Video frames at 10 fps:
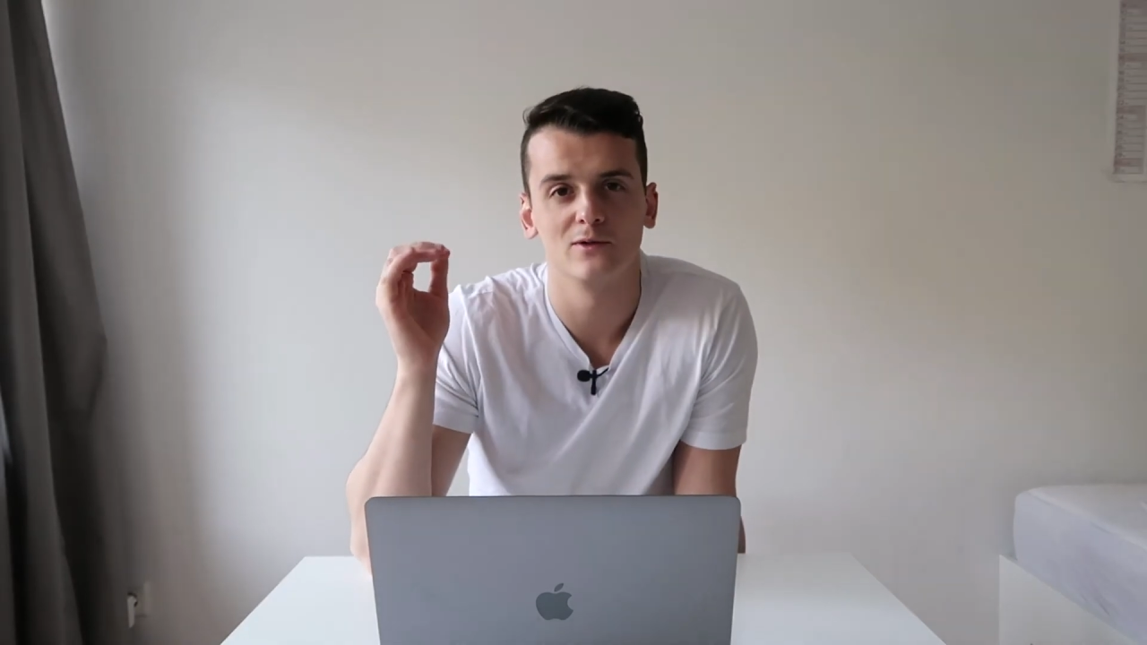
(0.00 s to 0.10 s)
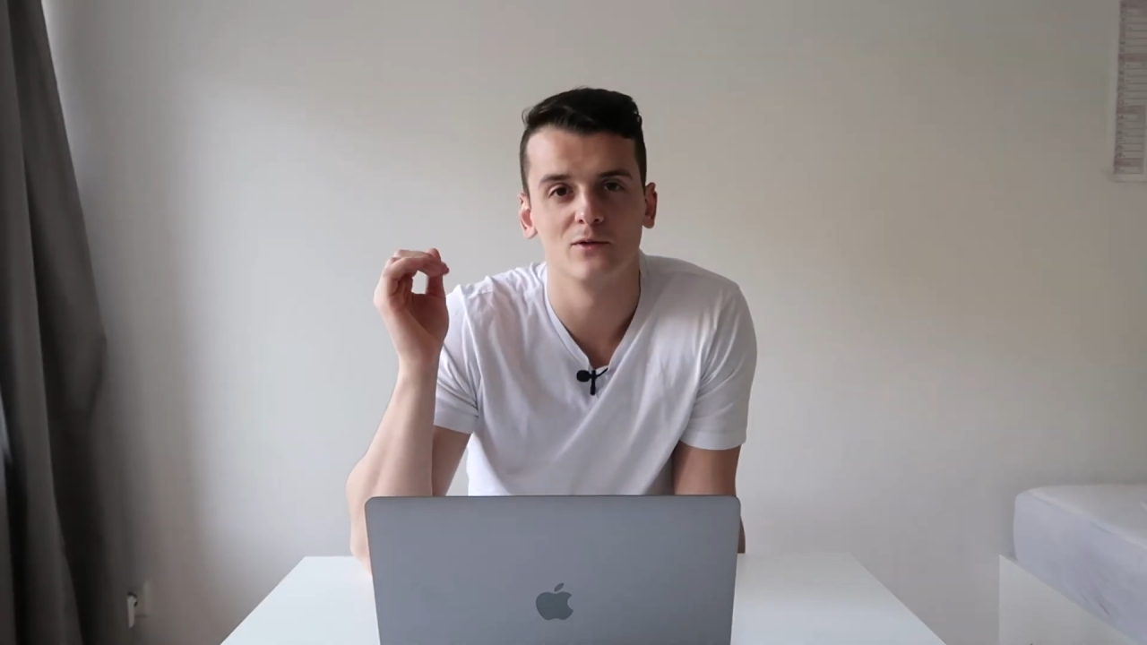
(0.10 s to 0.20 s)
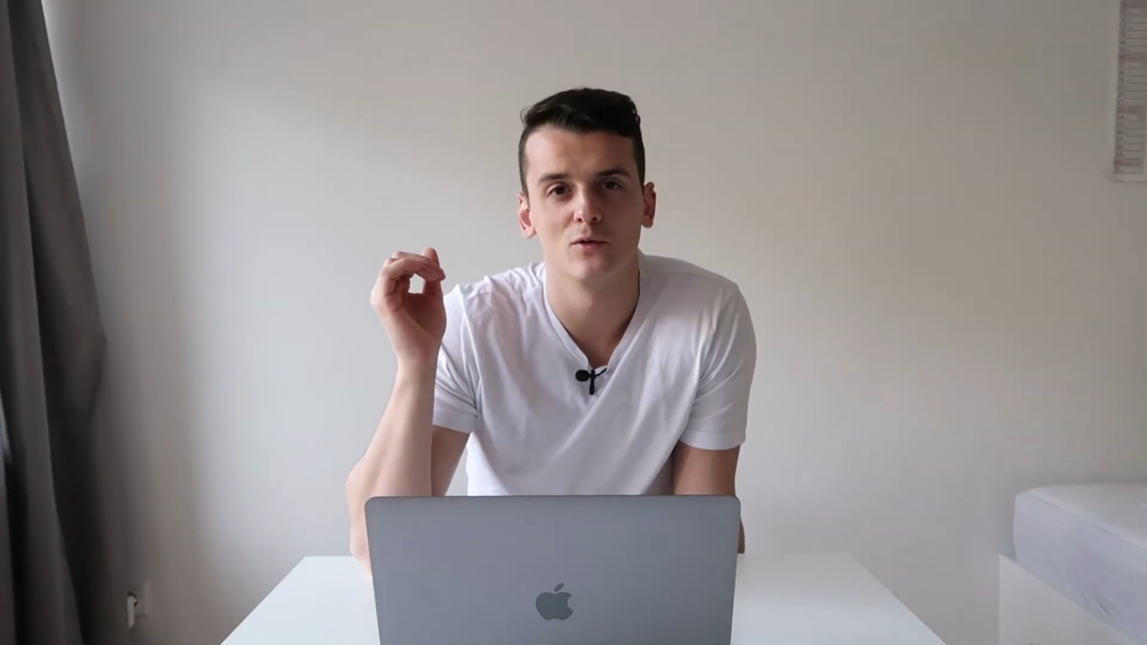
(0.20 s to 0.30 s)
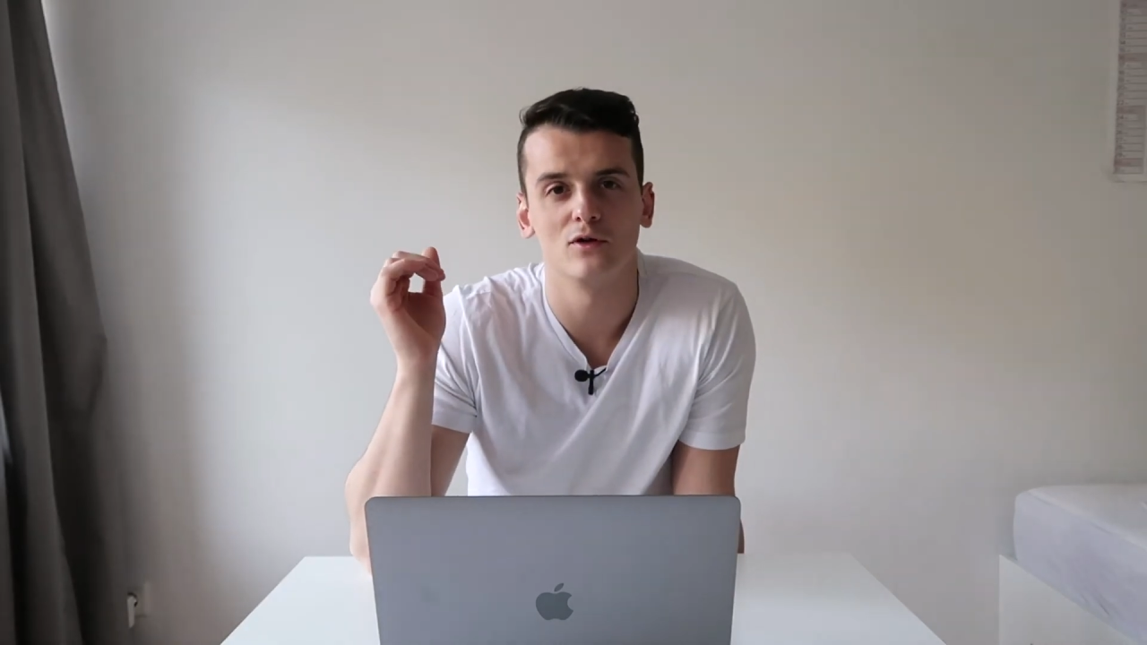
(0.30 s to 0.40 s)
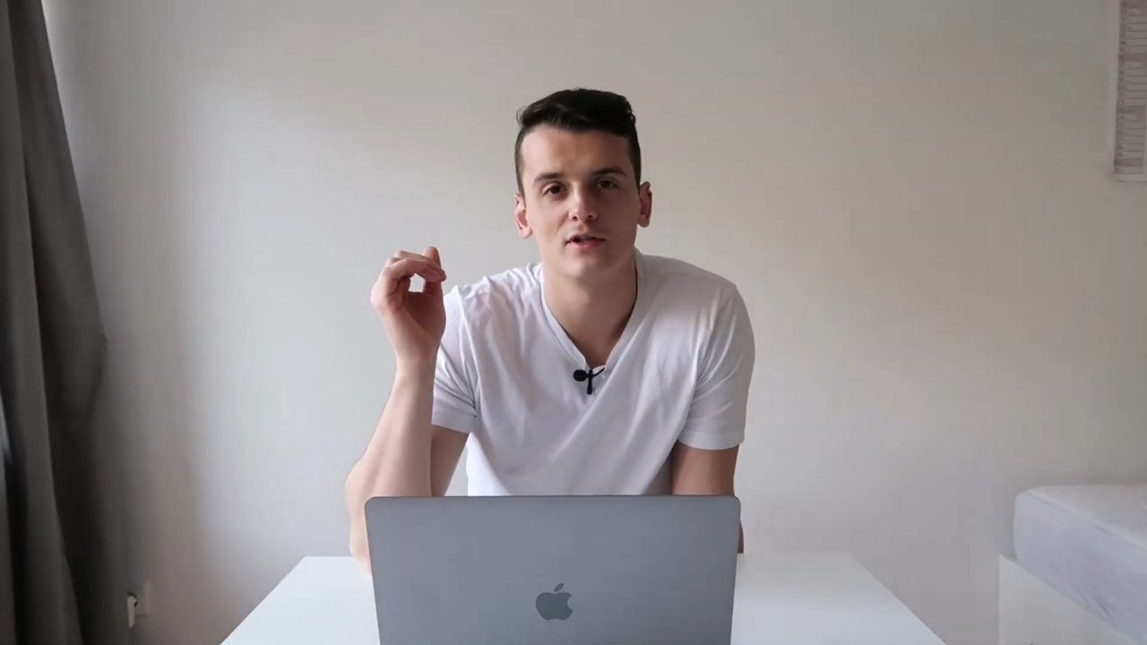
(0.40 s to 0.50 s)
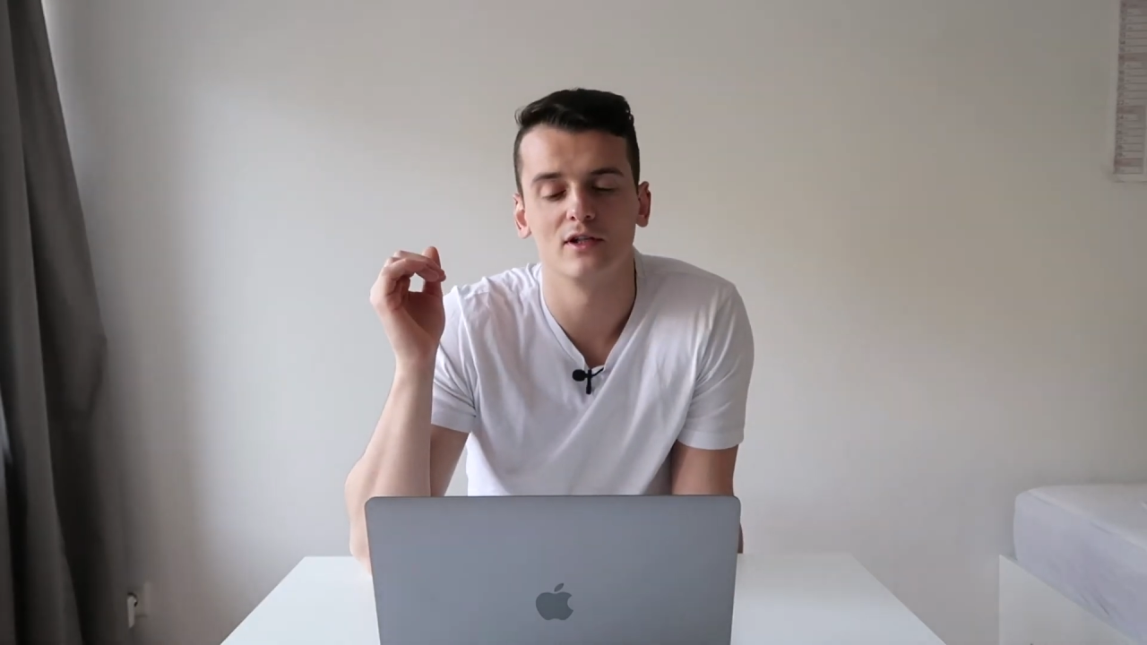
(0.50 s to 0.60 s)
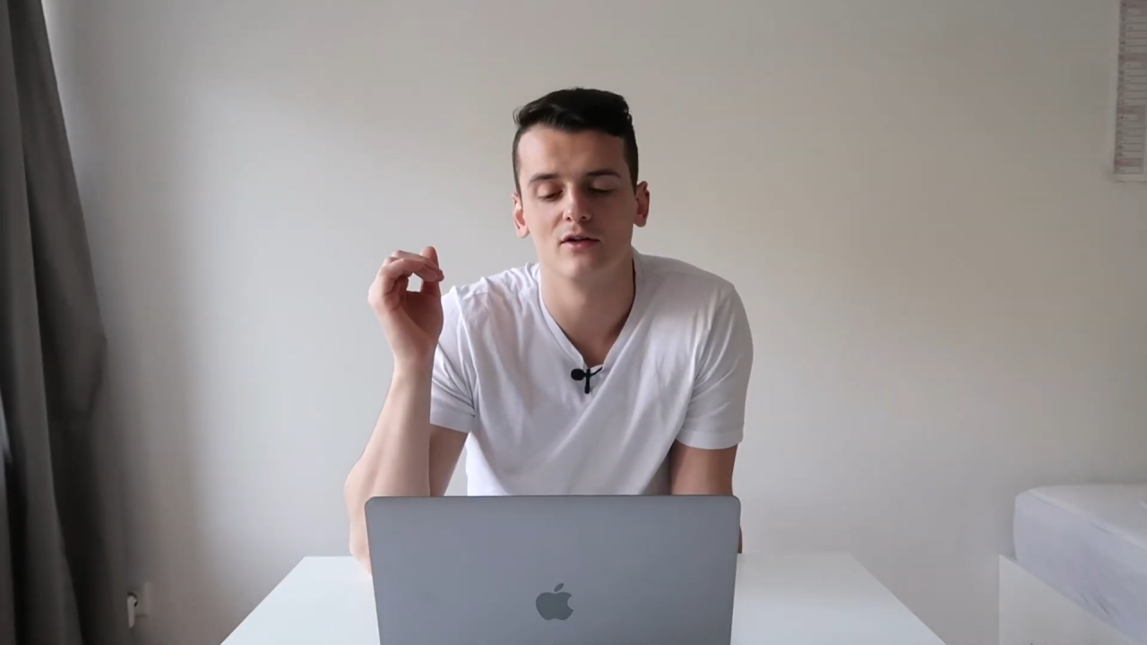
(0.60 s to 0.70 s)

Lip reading: when you're working